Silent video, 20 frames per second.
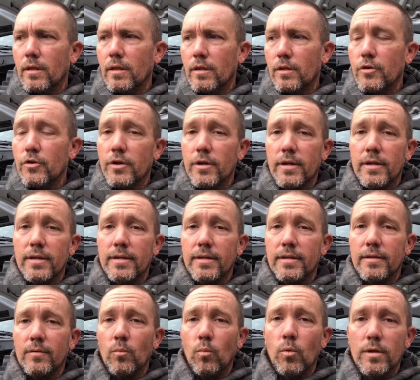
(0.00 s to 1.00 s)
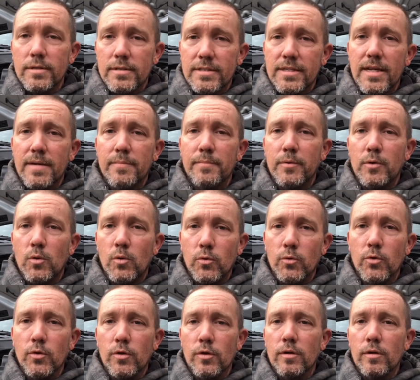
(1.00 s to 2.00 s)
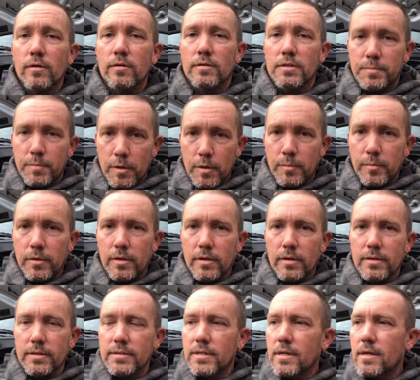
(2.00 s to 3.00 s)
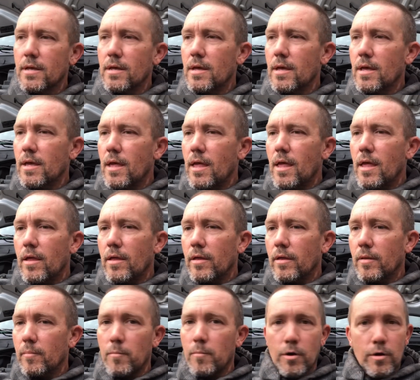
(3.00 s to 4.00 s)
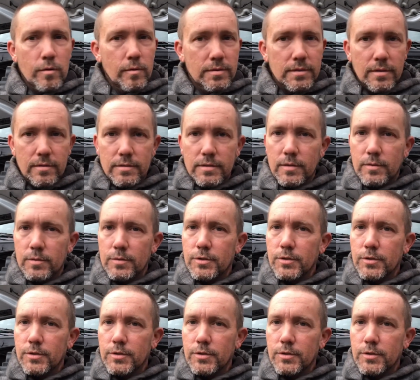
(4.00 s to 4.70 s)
you're going to need one step colder spark plugs. Mario sells those